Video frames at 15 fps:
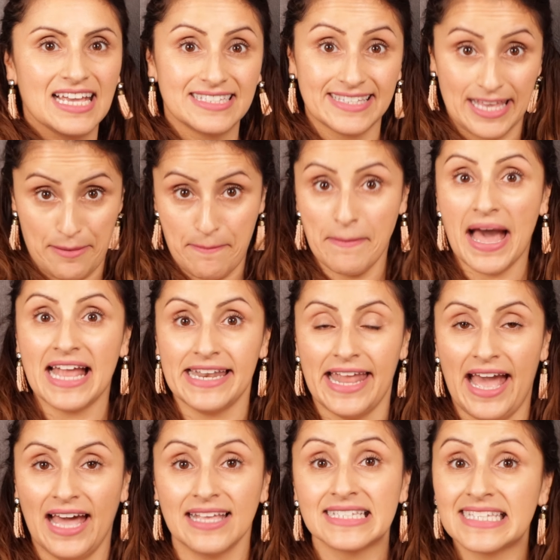semana.
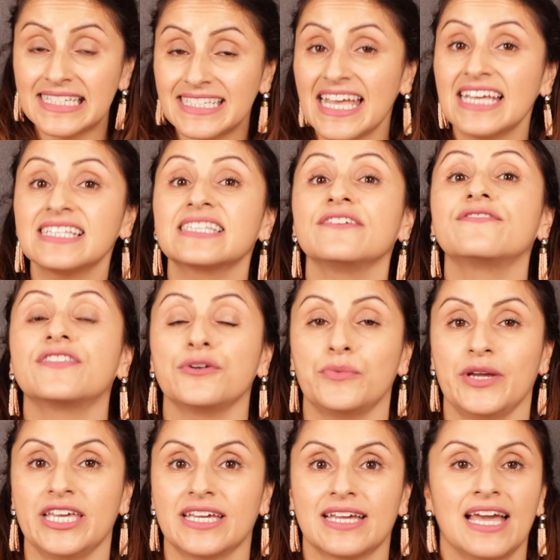The days of the
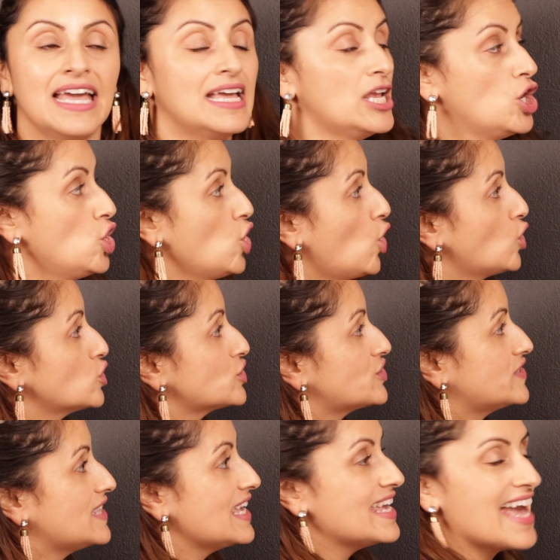week. Los
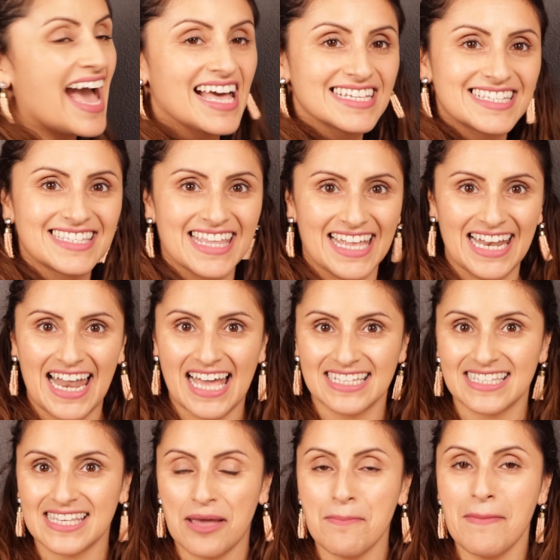días de la
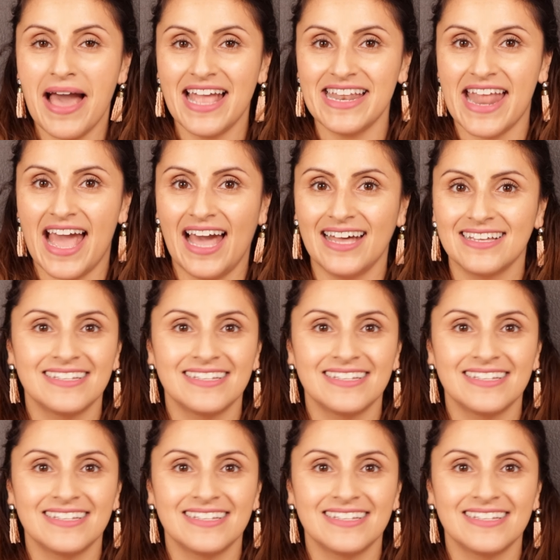semana.